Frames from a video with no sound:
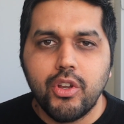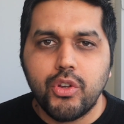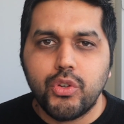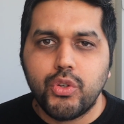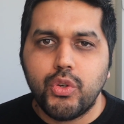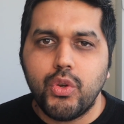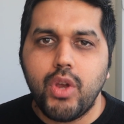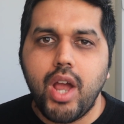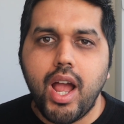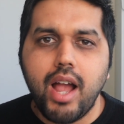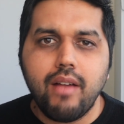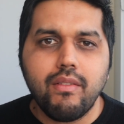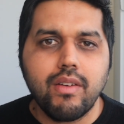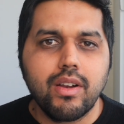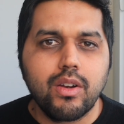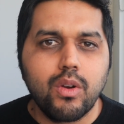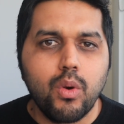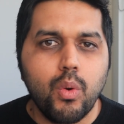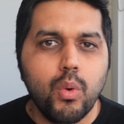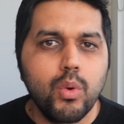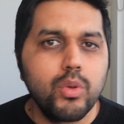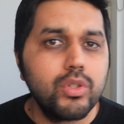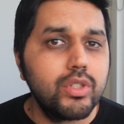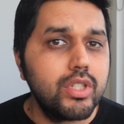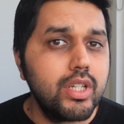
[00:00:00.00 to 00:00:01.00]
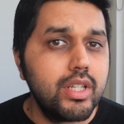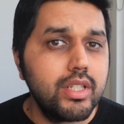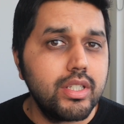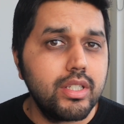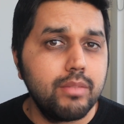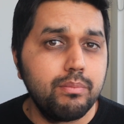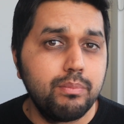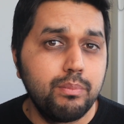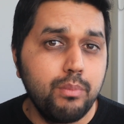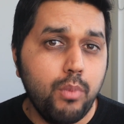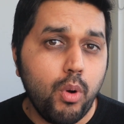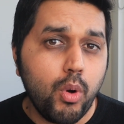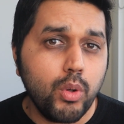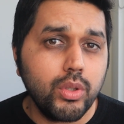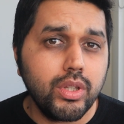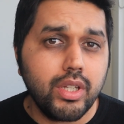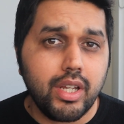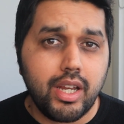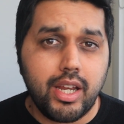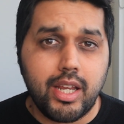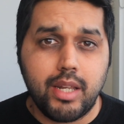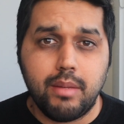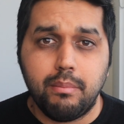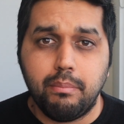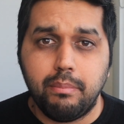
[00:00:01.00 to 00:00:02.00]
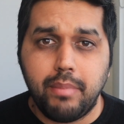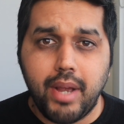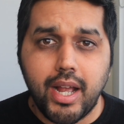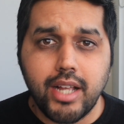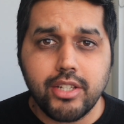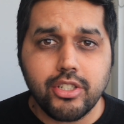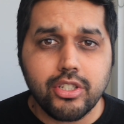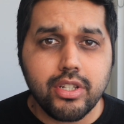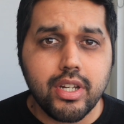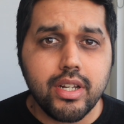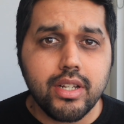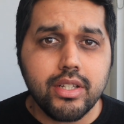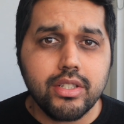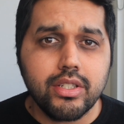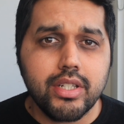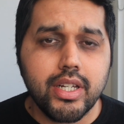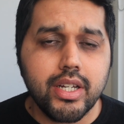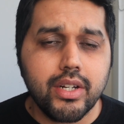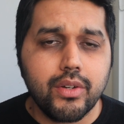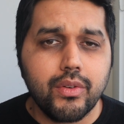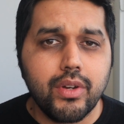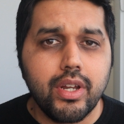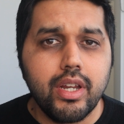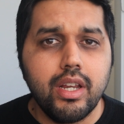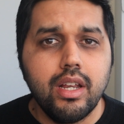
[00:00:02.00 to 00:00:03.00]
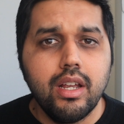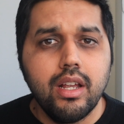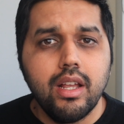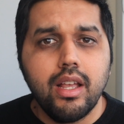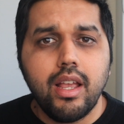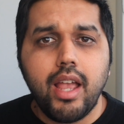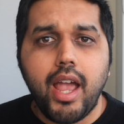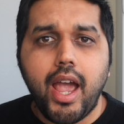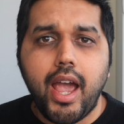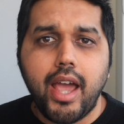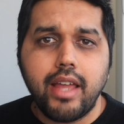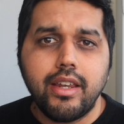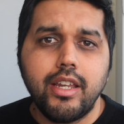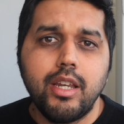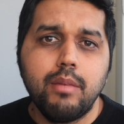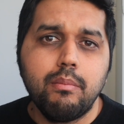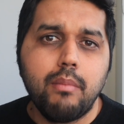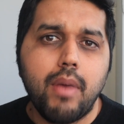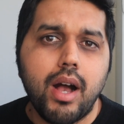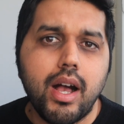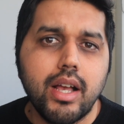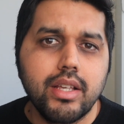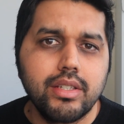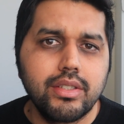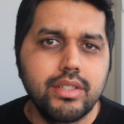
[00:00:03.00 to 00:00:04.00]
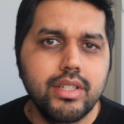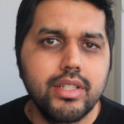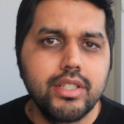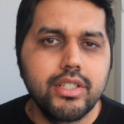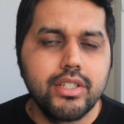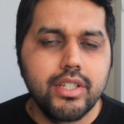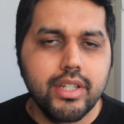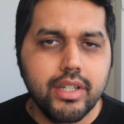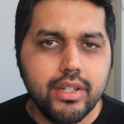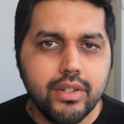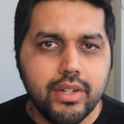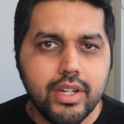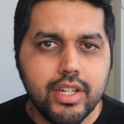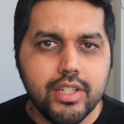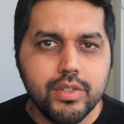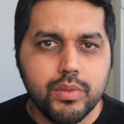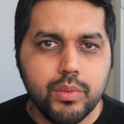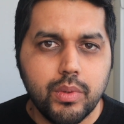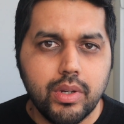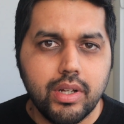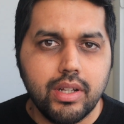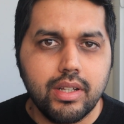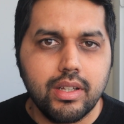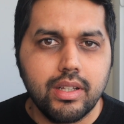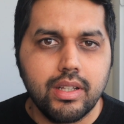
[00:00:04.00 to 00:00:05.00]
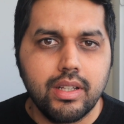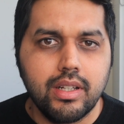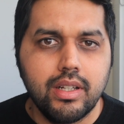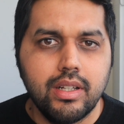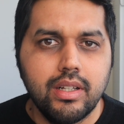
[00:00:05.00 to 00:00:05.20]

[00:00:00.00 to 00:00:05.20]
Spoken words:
you have a courses both in bachelor's degree and in master's degree as well.